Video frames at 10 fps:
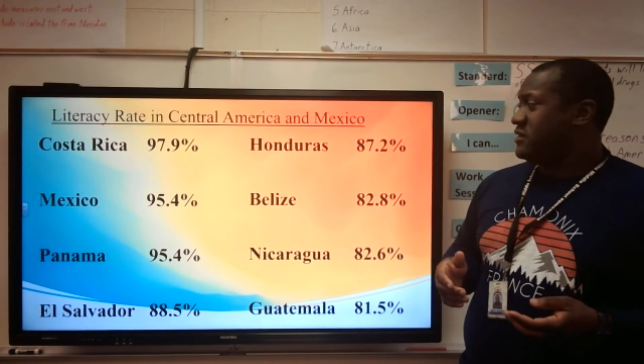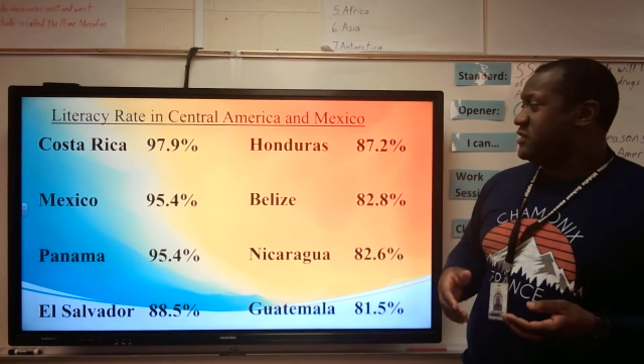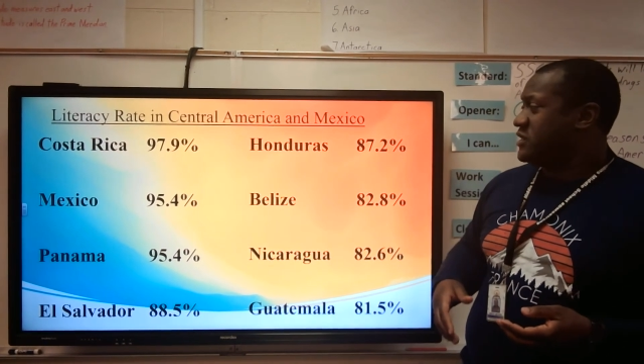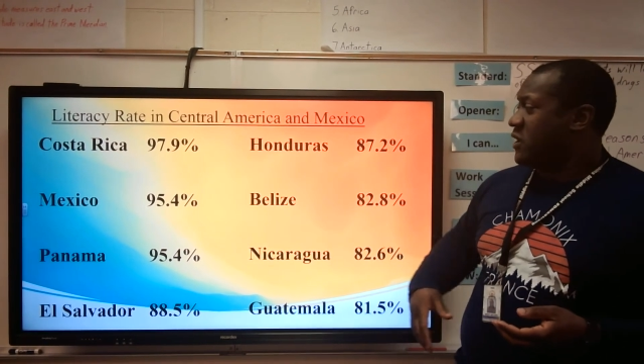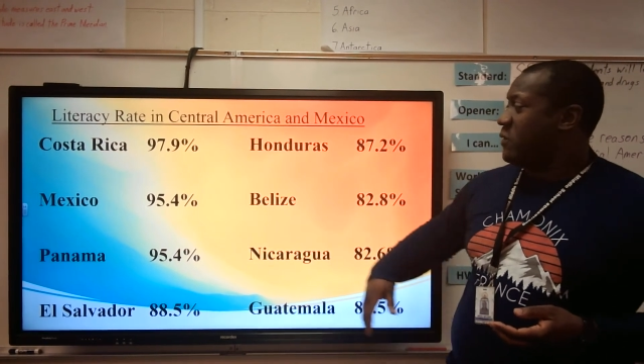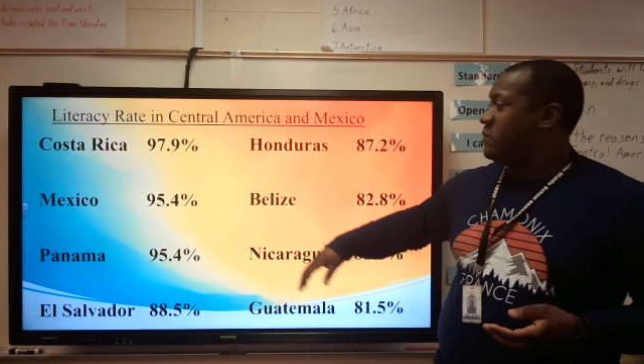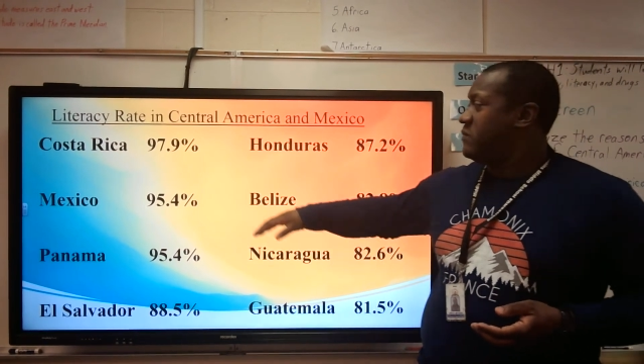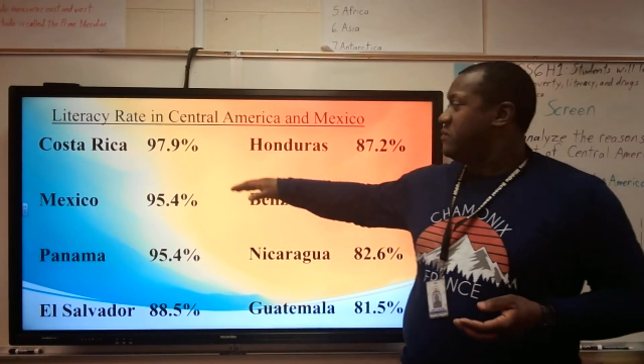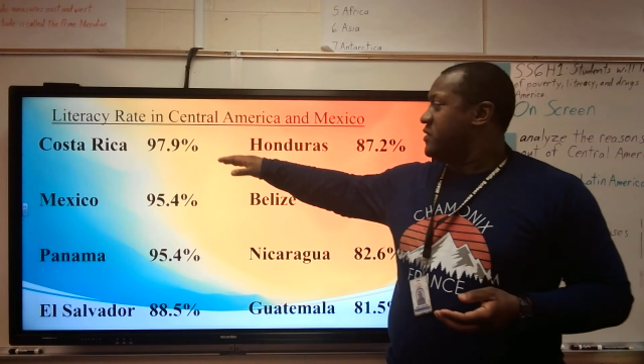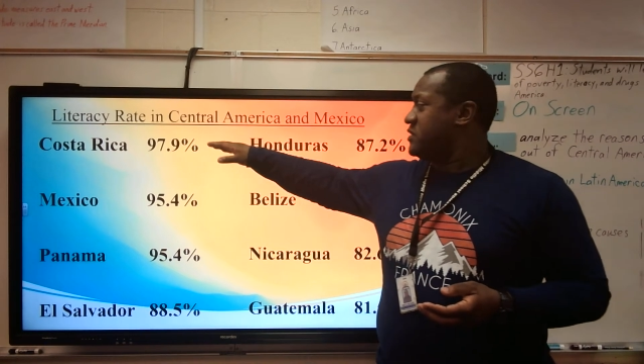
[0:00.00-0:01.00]
So
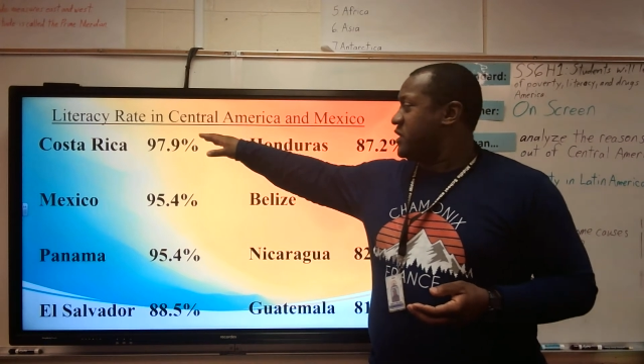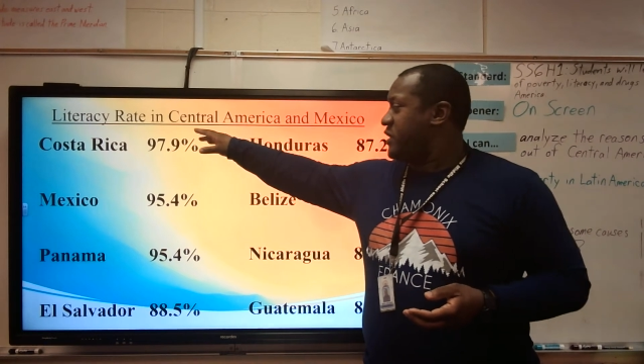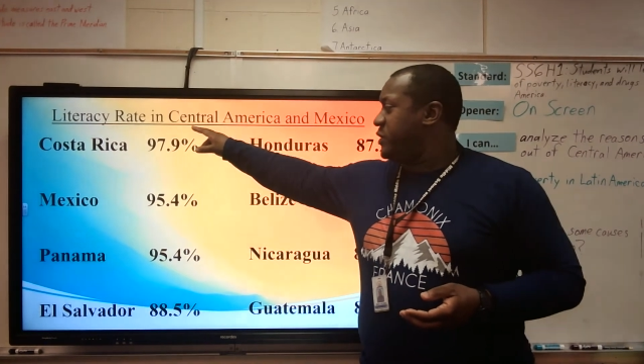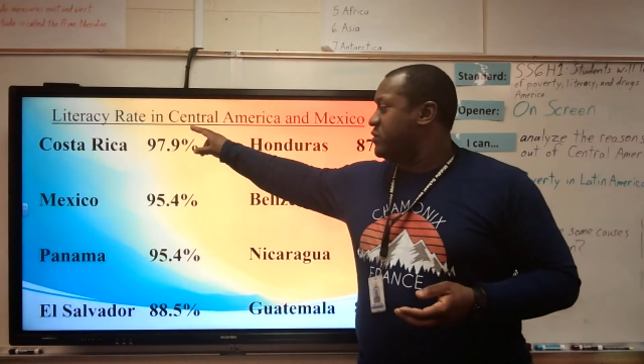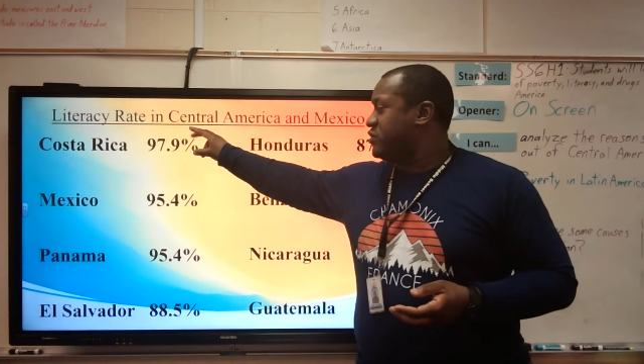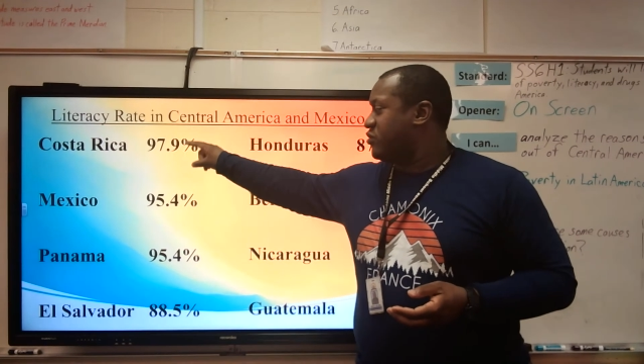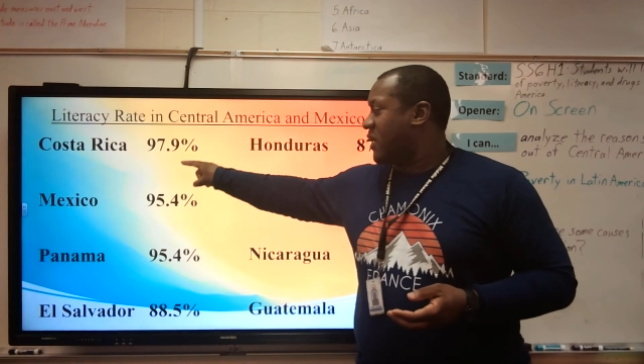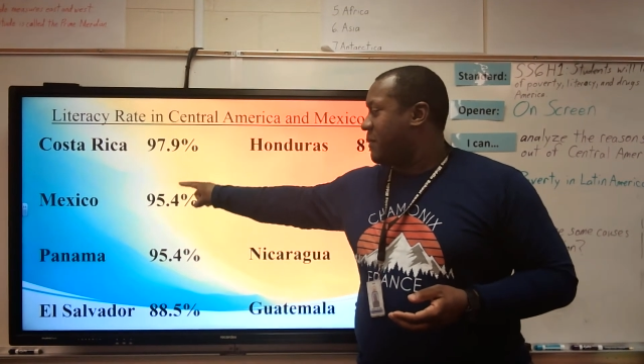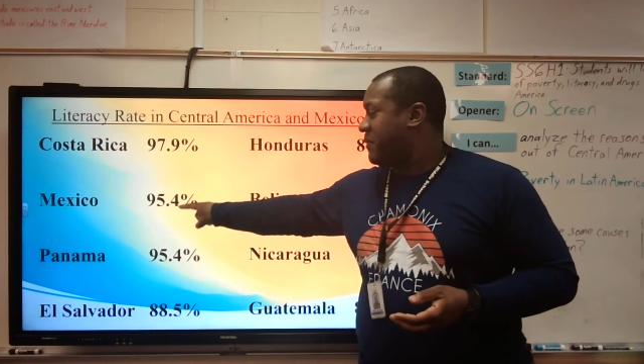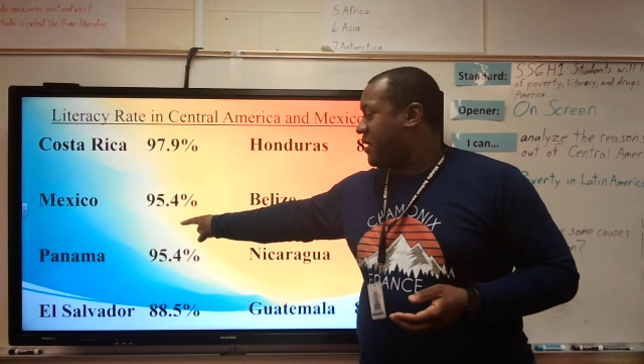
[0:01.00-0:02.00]
there's a huge
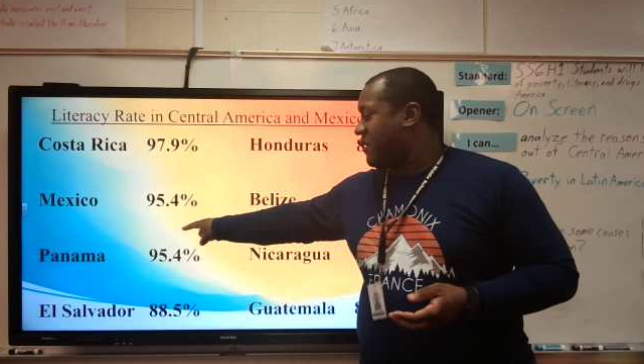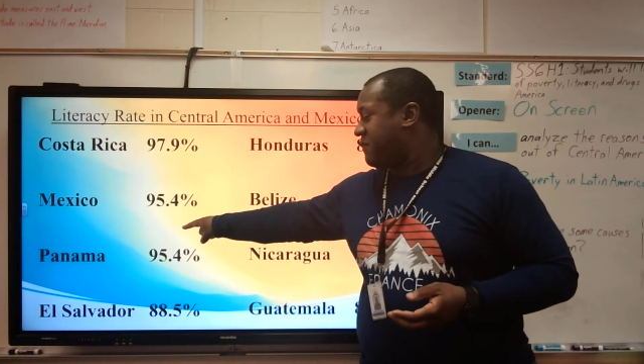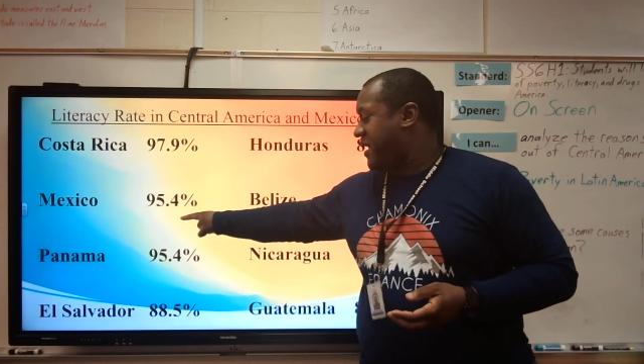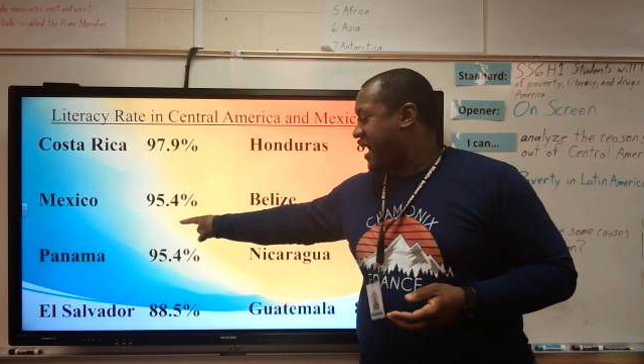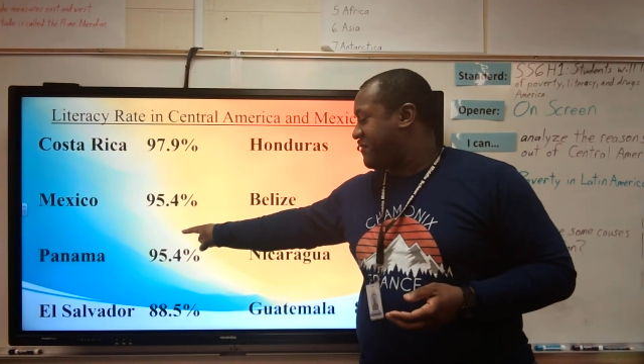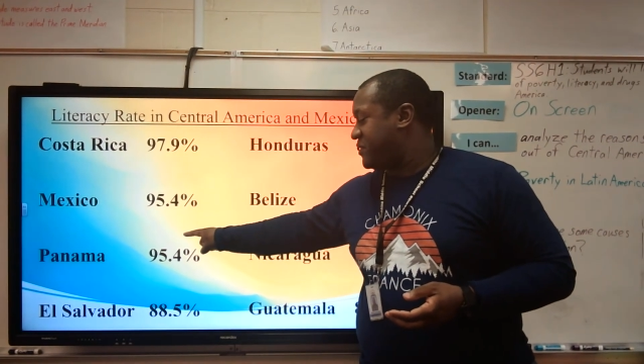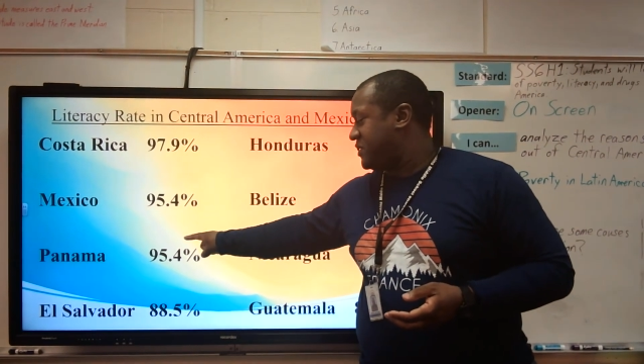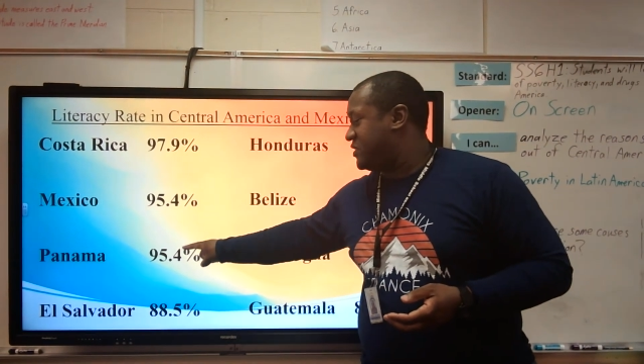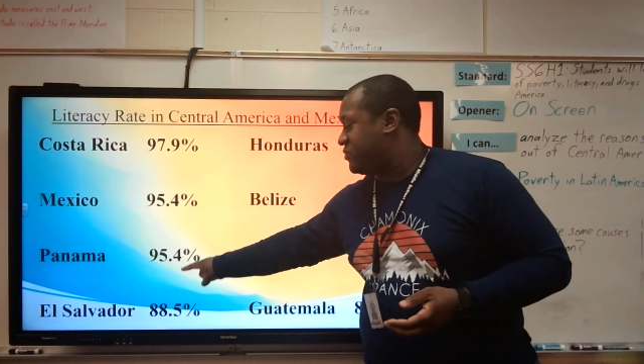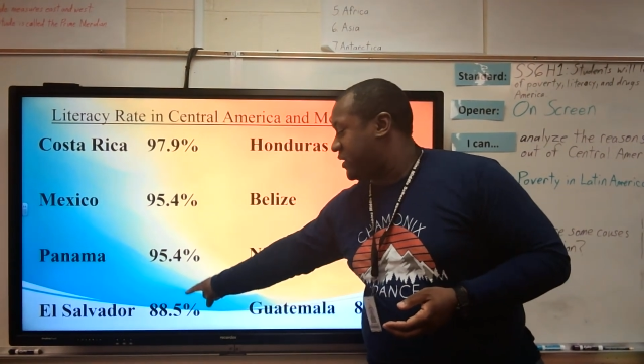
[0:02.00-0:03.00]
drop-off after
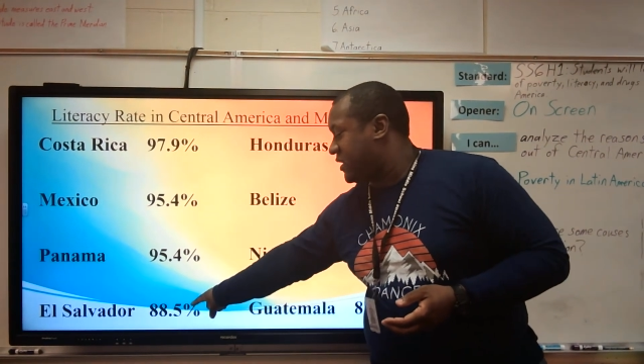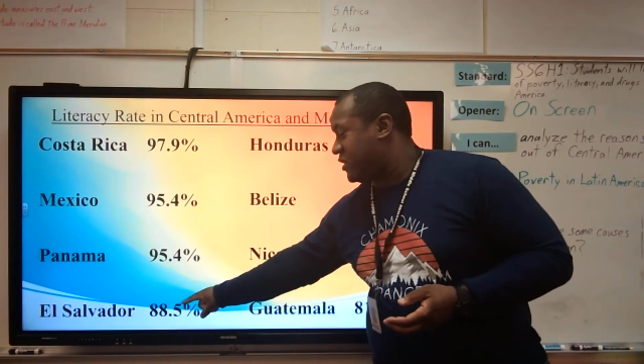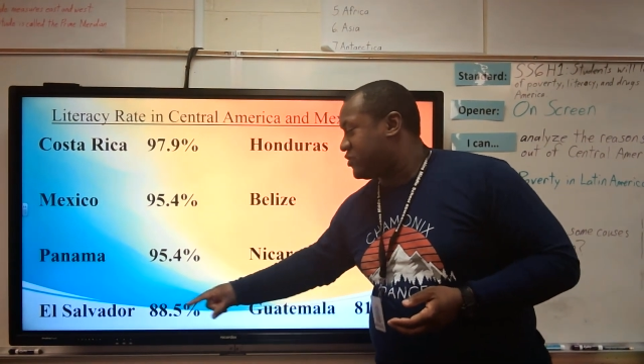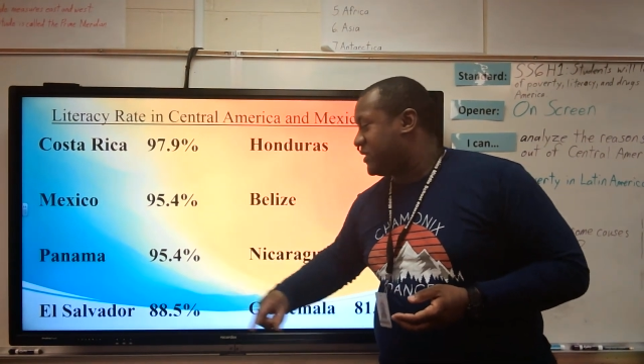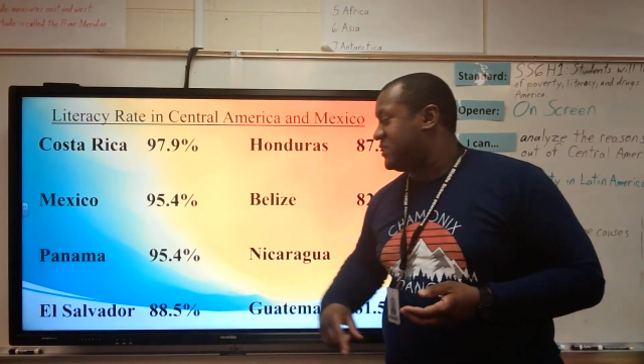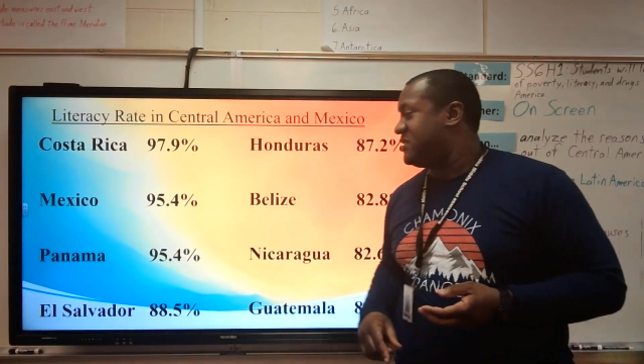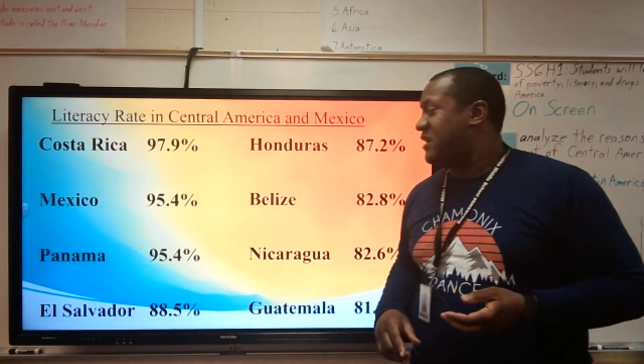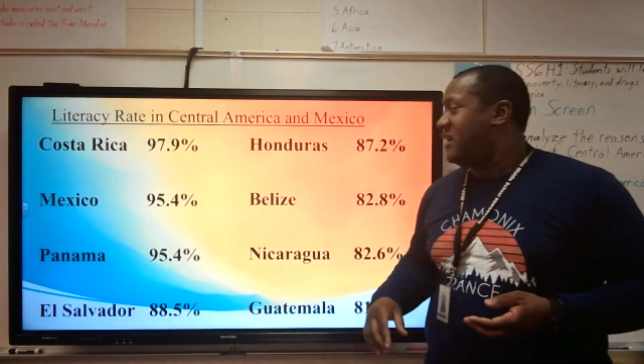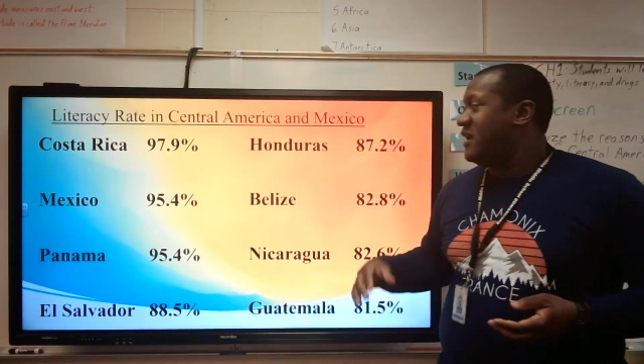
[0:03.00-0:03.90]
these three countries.